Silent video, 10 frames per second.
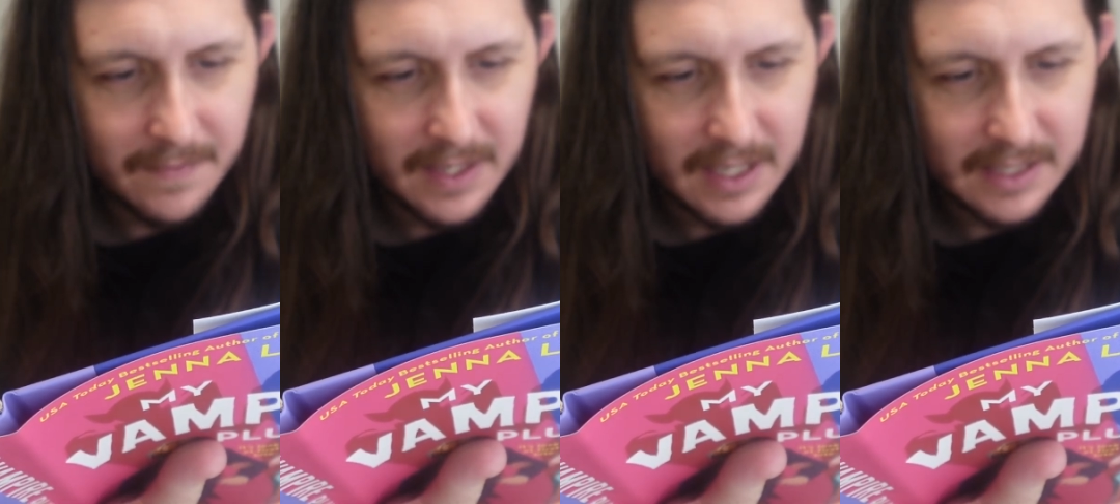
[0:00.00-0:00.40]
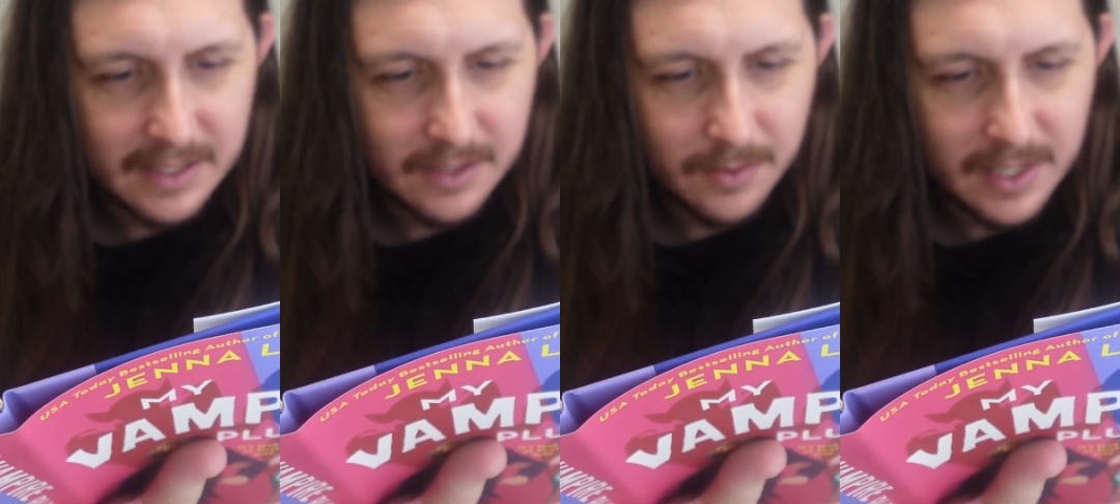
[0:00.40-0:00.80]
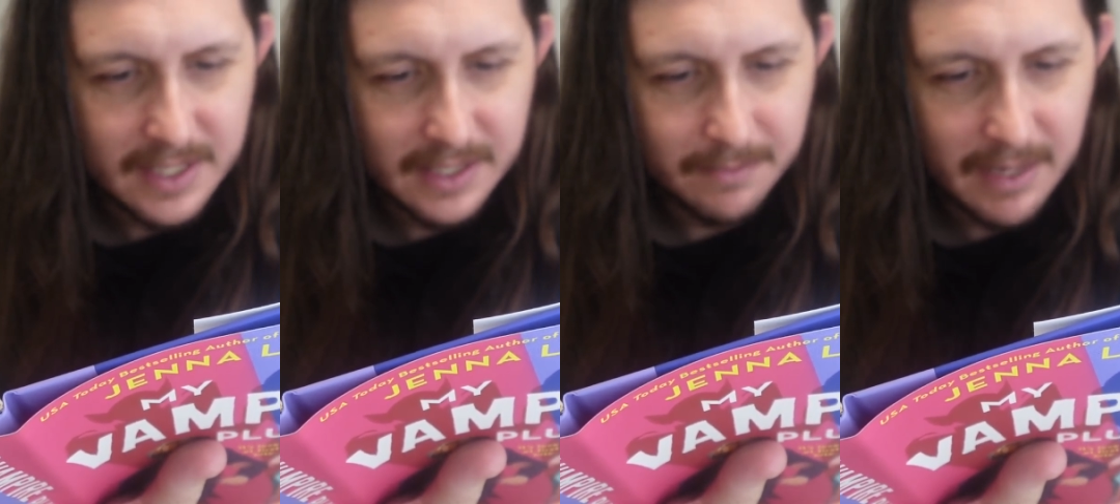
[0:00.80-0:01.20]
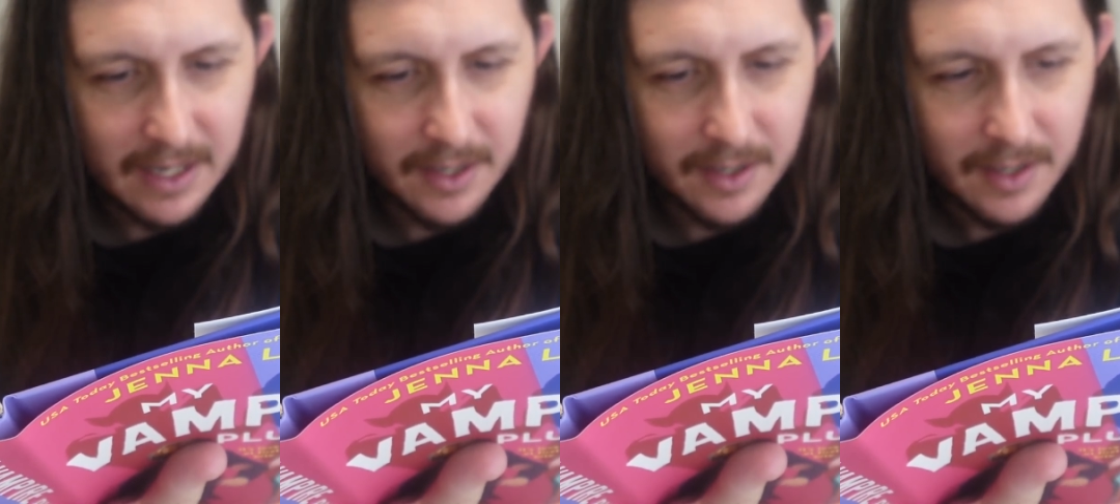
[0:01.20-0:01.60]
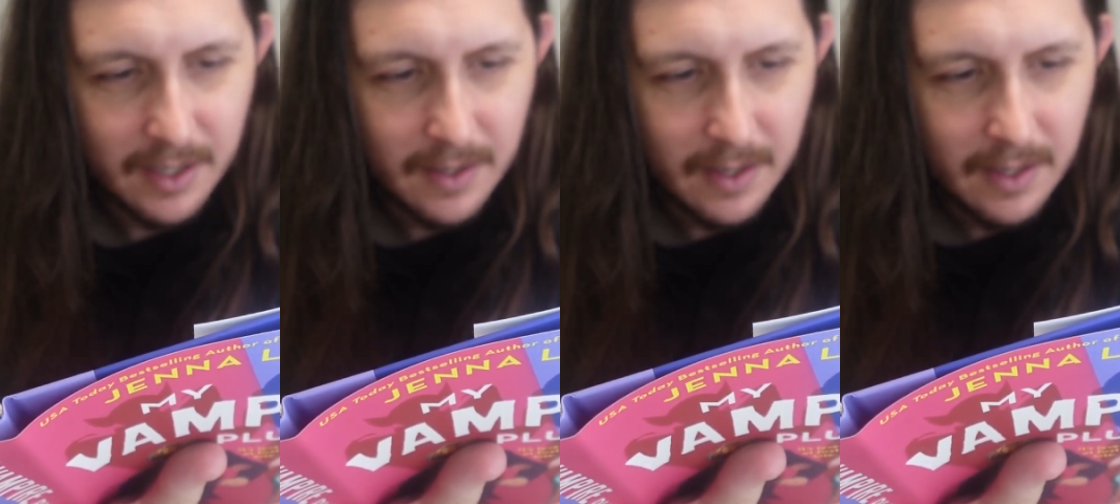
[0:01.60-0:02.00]
constant questions about her
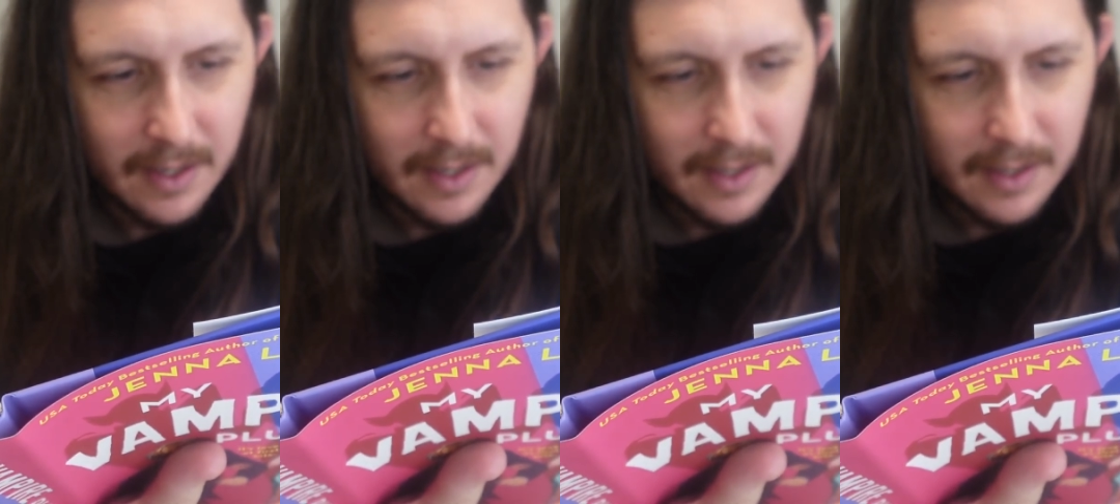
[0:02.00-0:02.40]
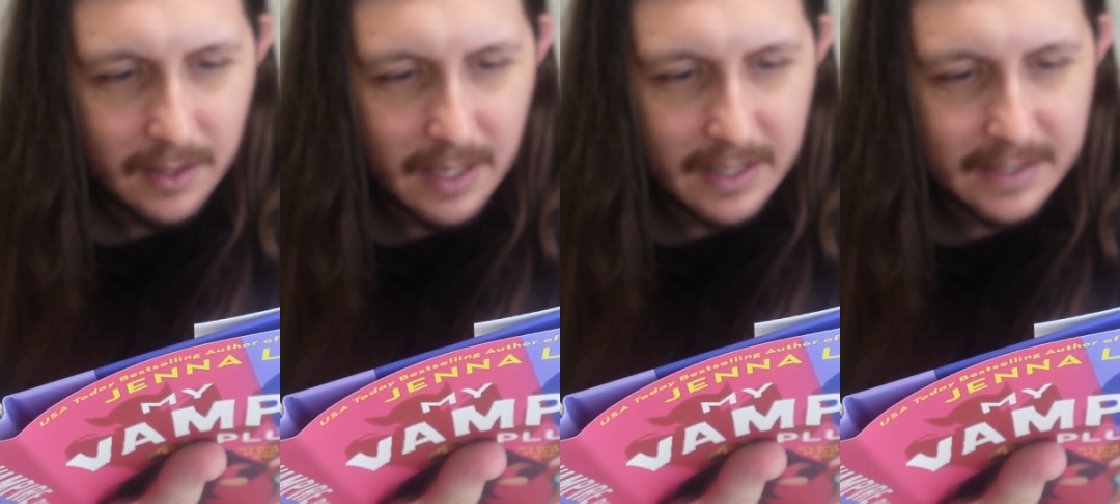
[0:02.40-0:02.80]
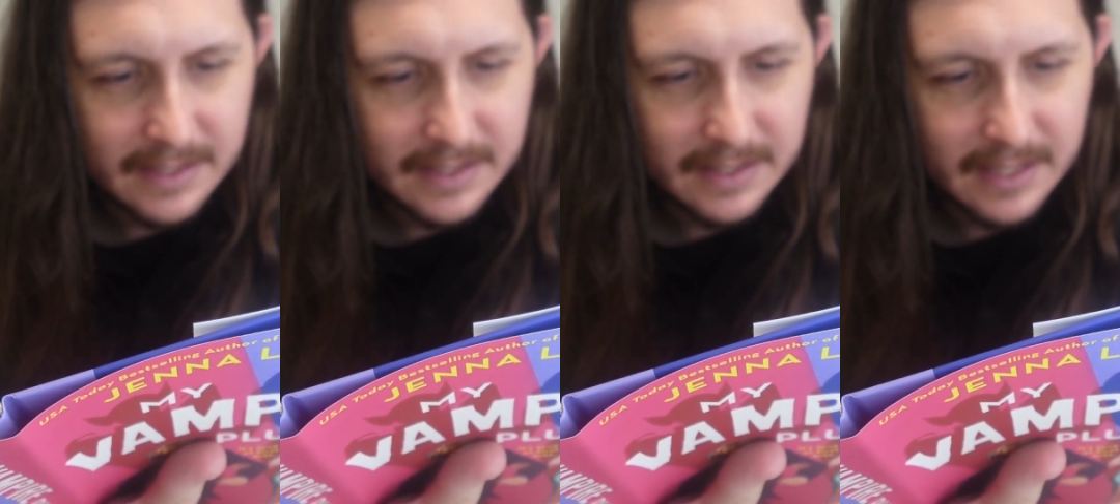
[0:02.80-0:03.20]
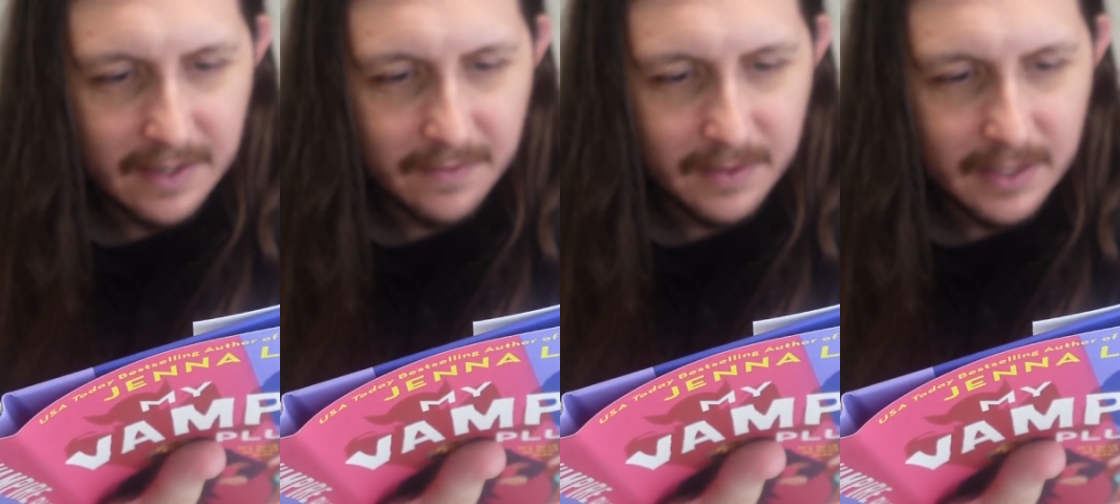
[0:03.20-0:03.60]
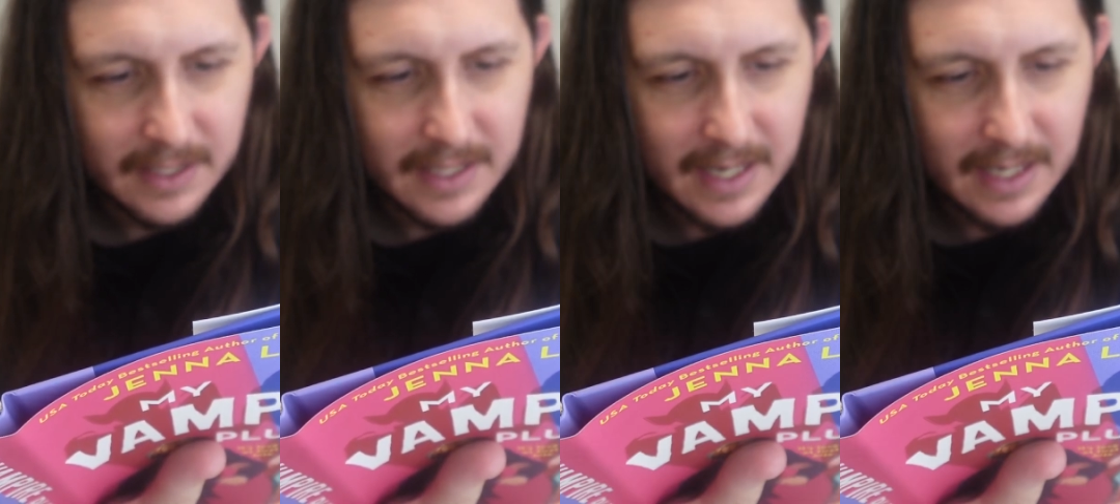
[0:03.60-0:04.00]
non-existing
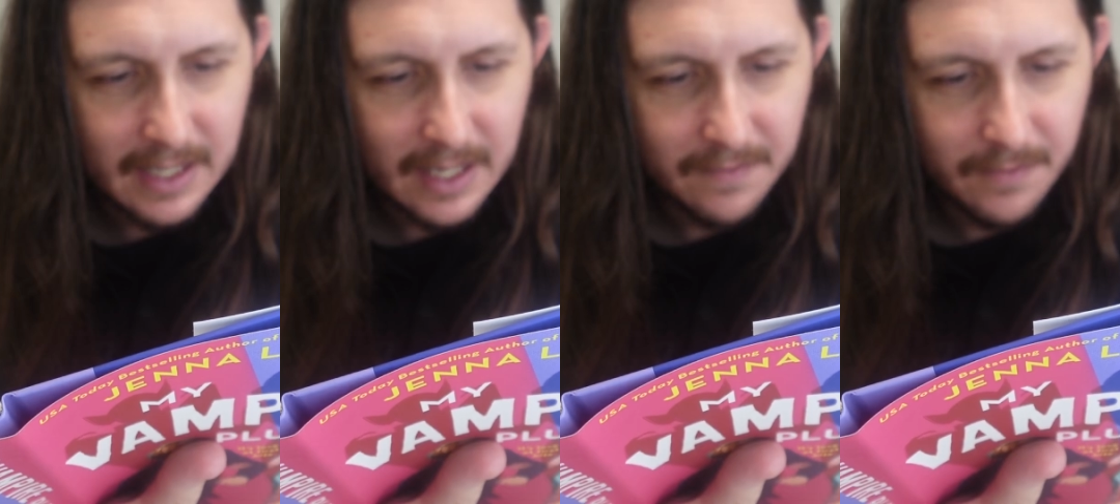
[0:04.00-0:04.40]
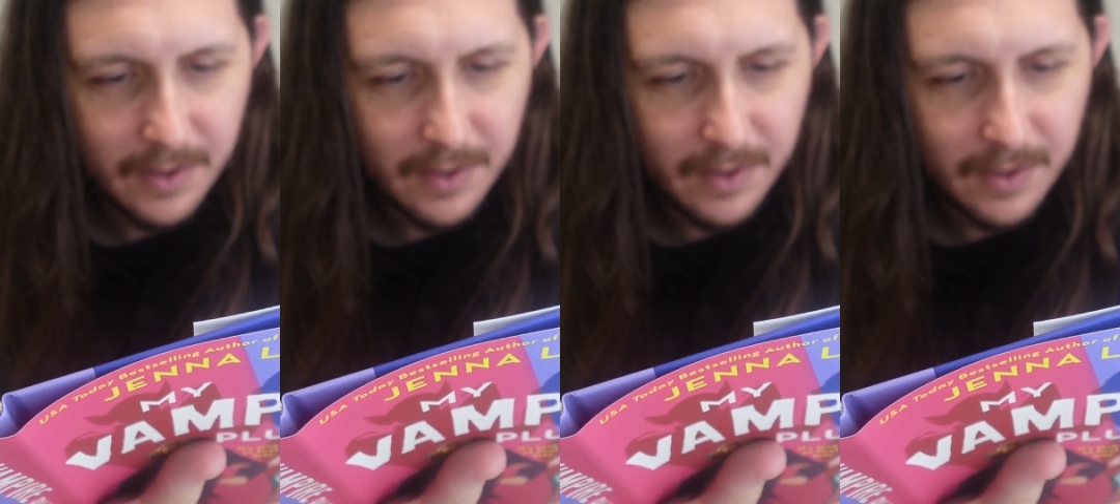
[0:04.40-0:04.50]
dating life.